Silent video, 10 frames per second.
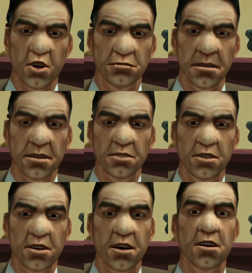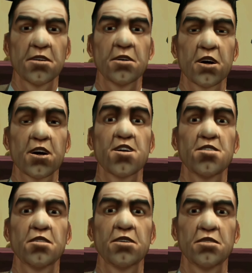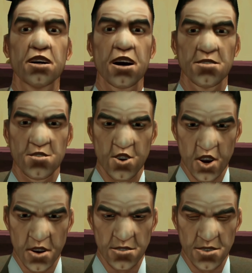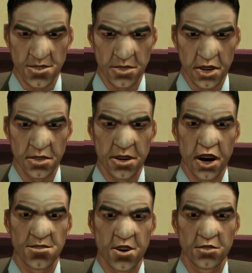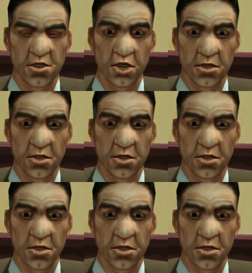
Now let me see. You've done a lot of naughty things, haven't